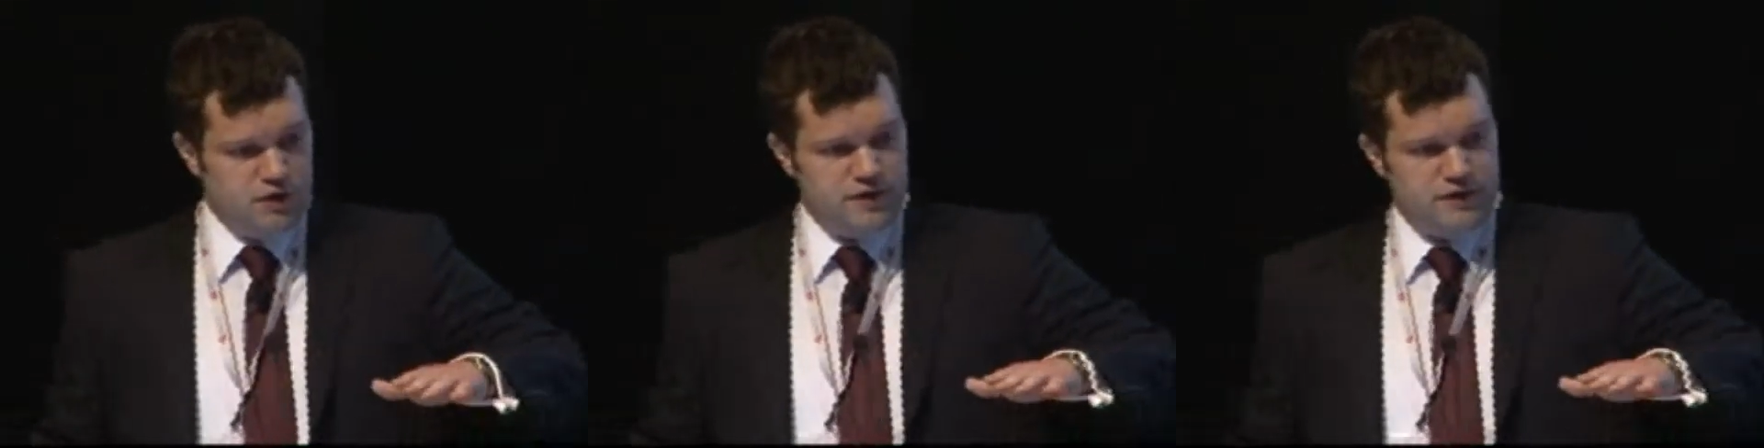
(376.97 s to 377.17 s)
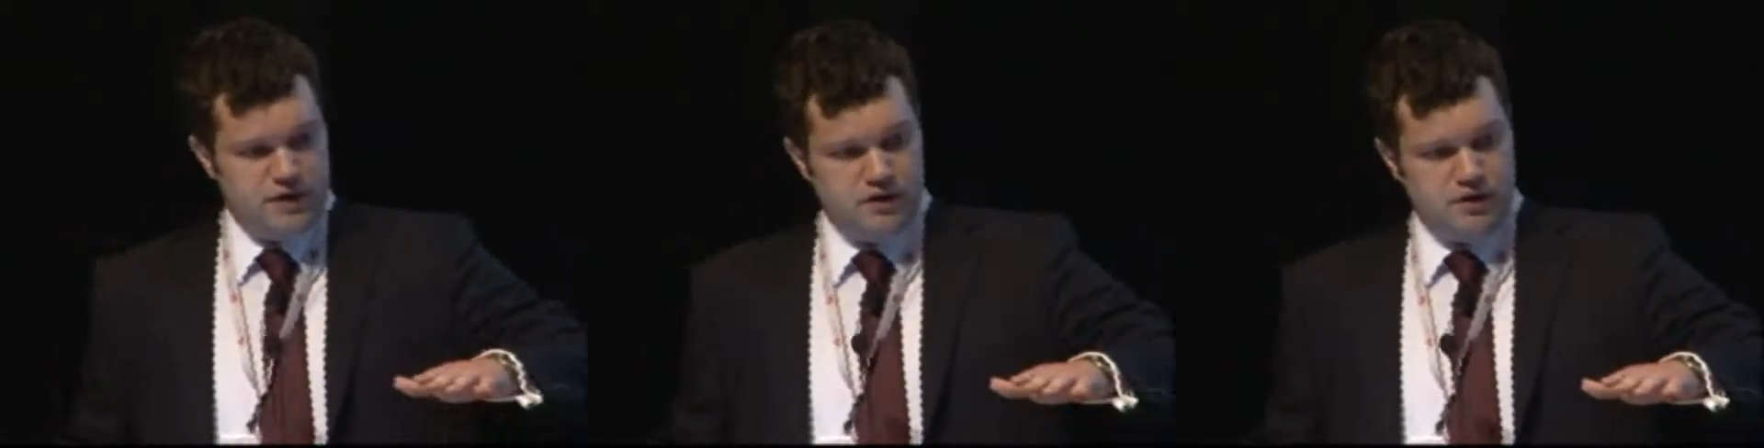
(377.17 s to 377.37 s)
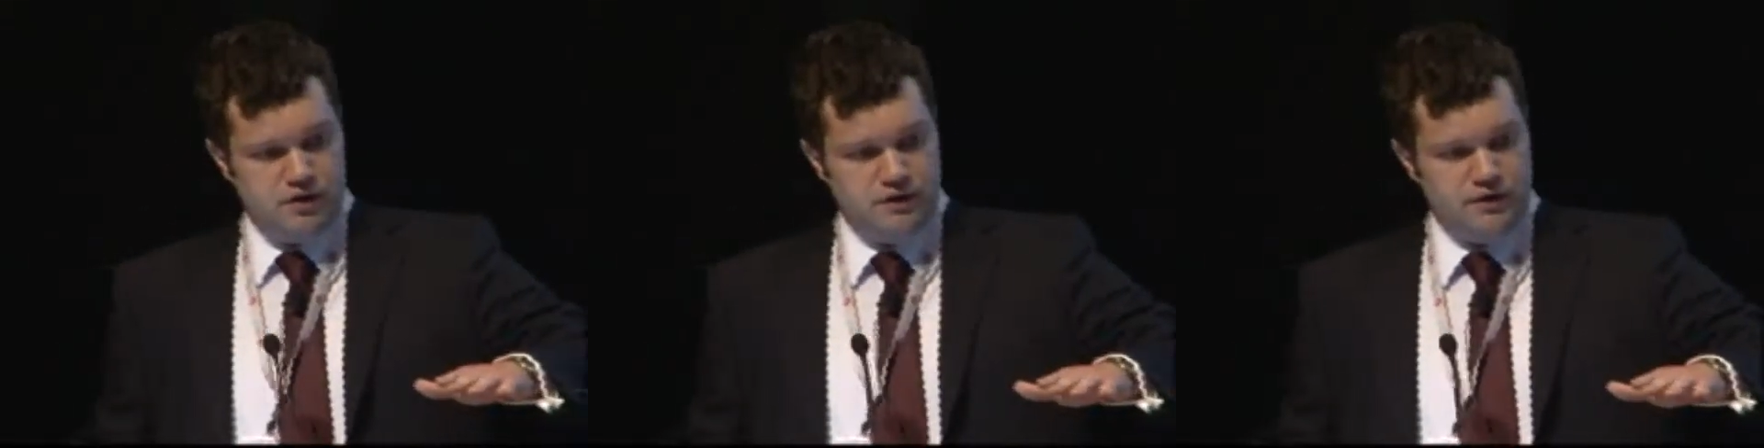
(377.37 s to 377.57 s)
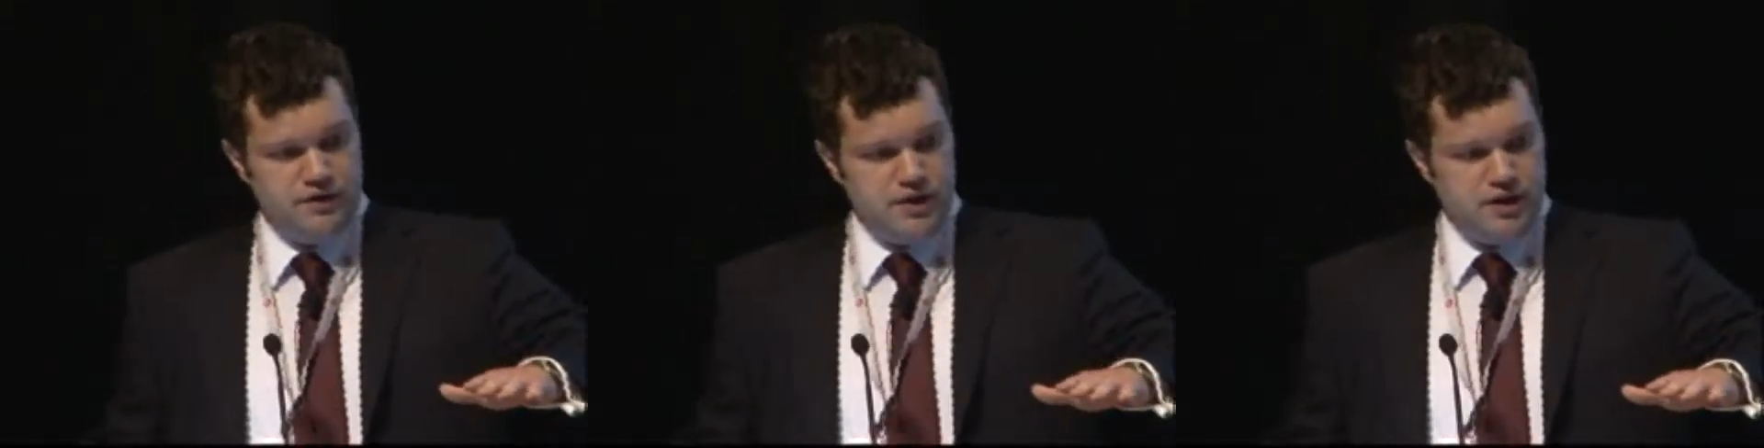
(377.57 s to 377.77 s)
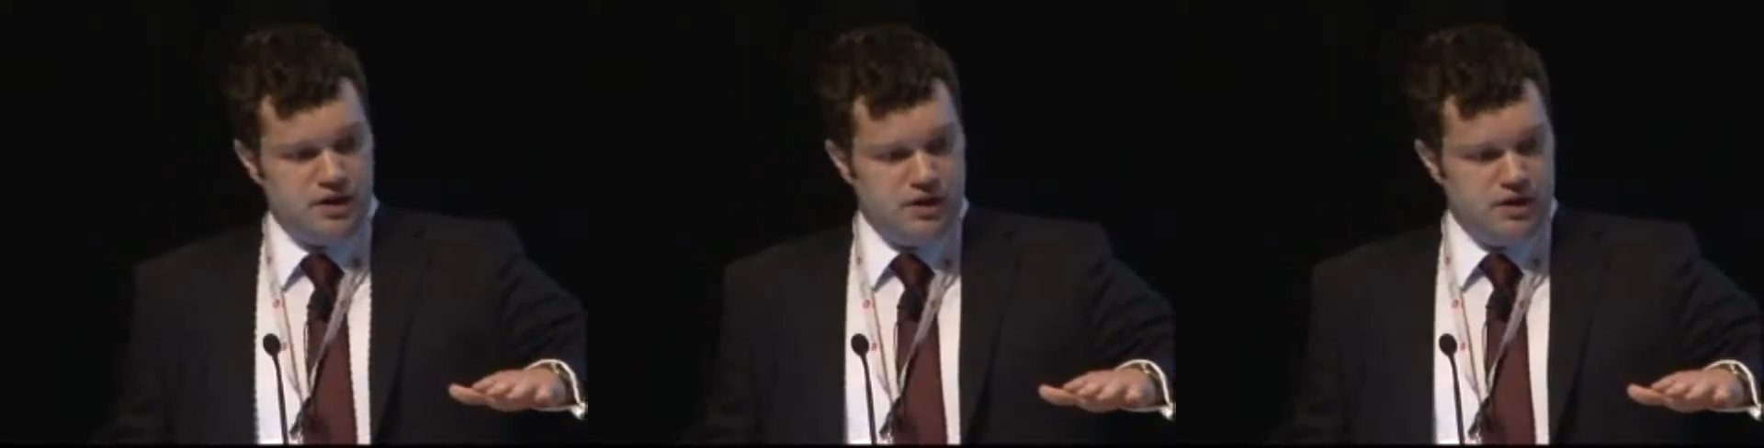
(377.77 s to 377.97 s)

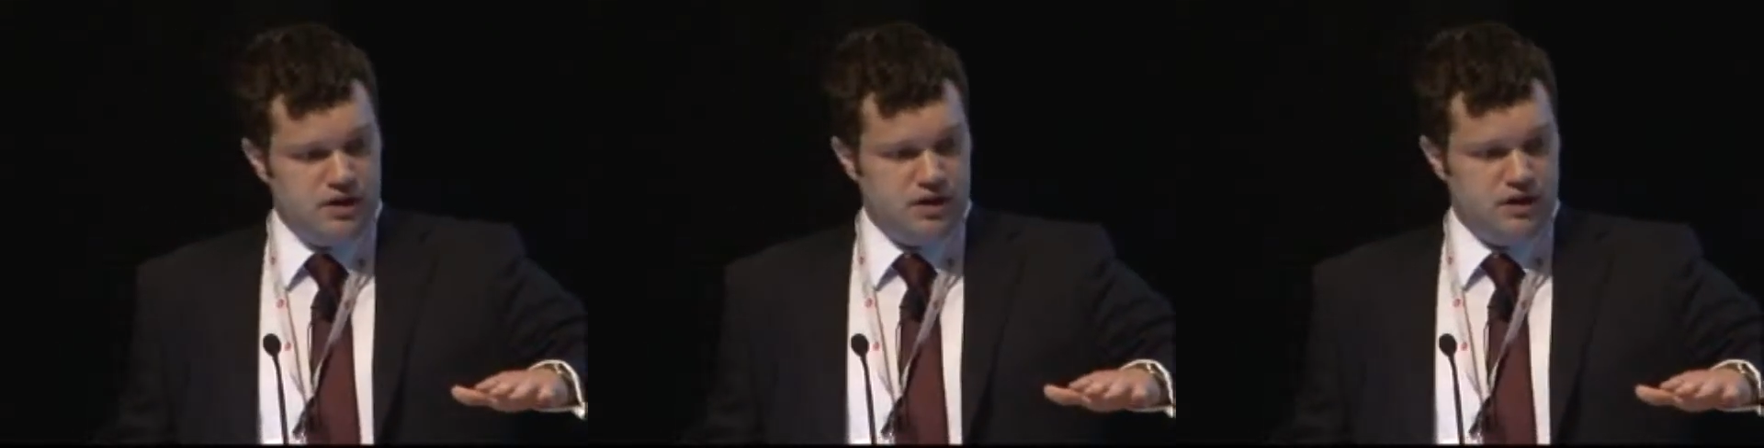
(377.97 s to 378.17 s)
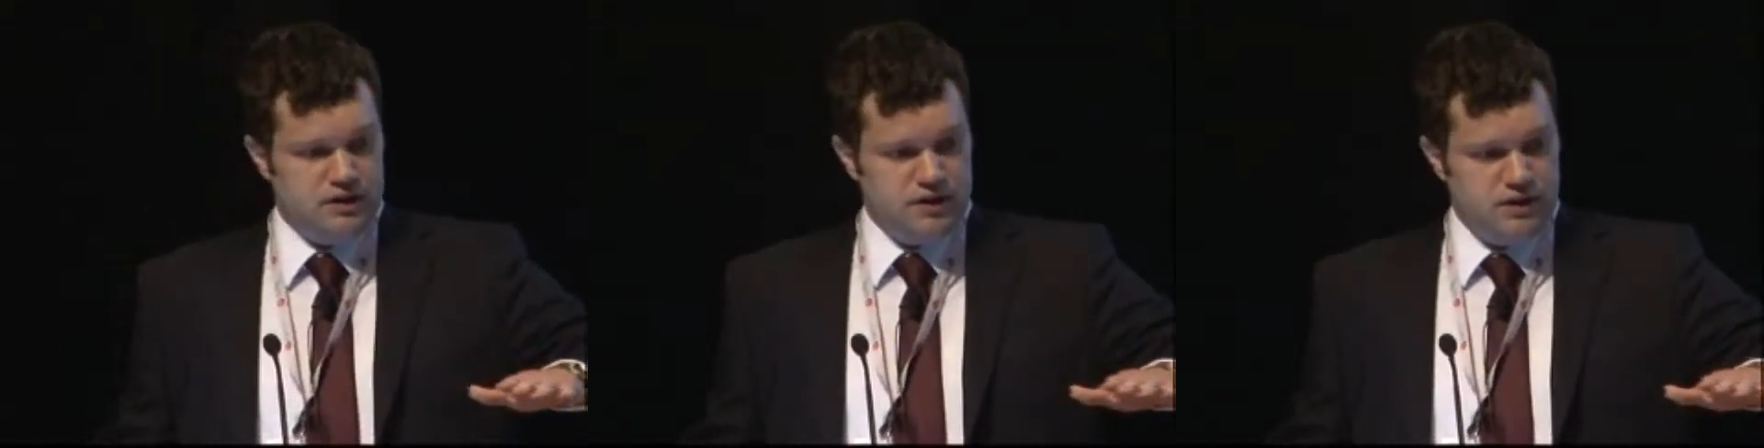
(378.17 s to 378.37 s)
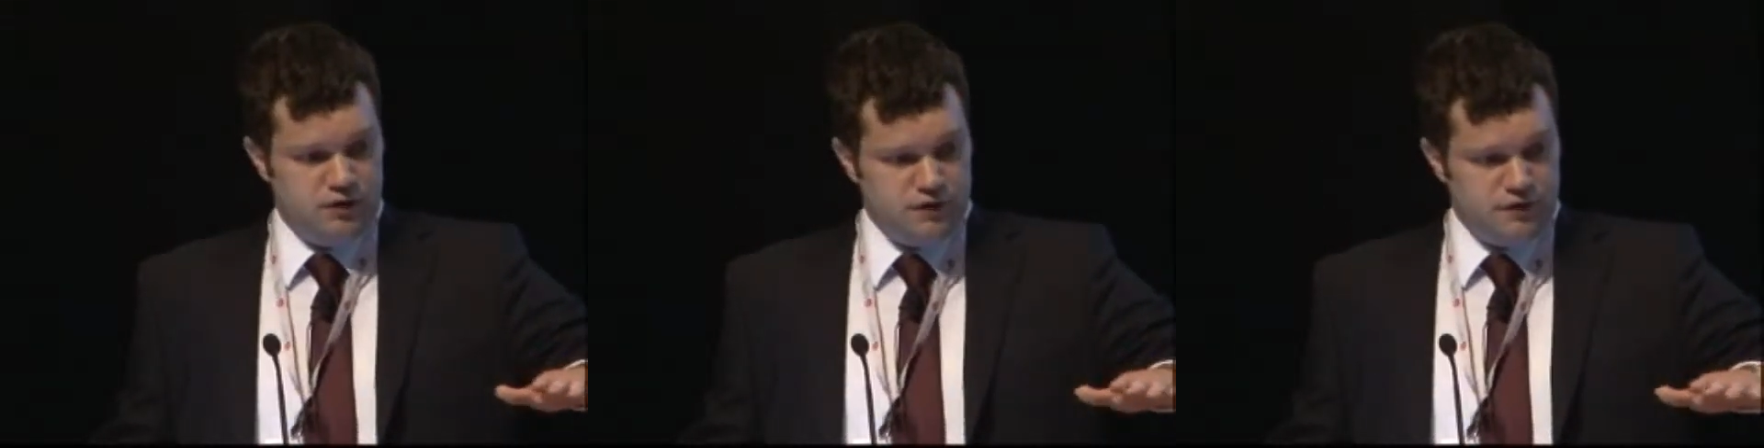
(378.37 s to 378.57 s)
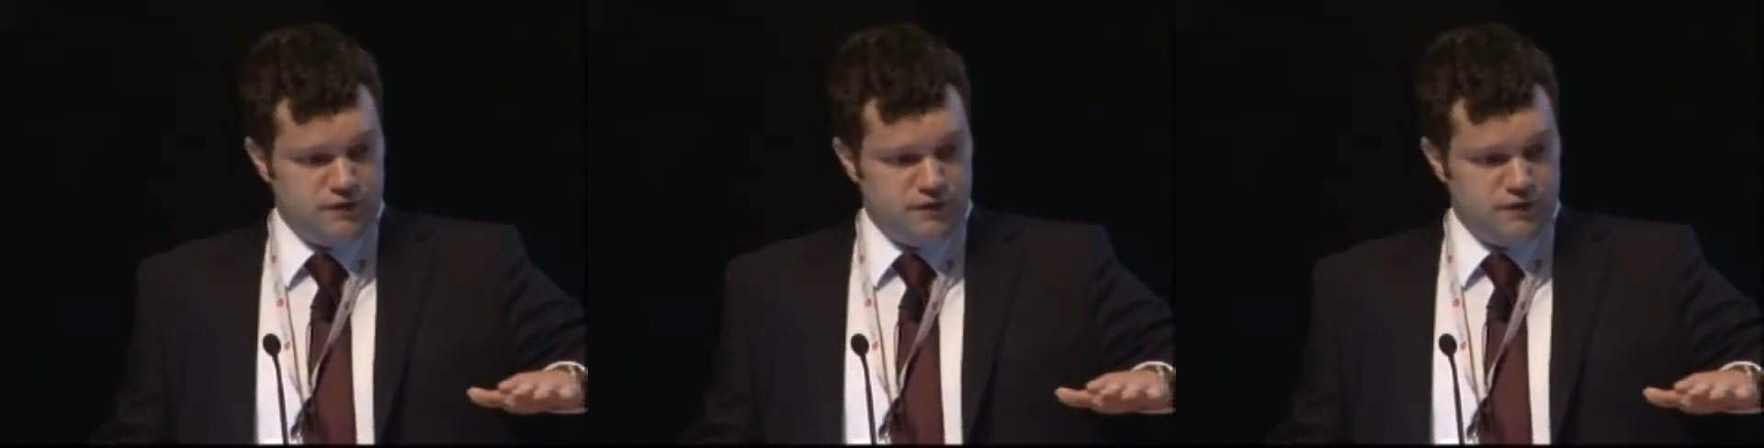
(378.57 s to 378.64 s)
the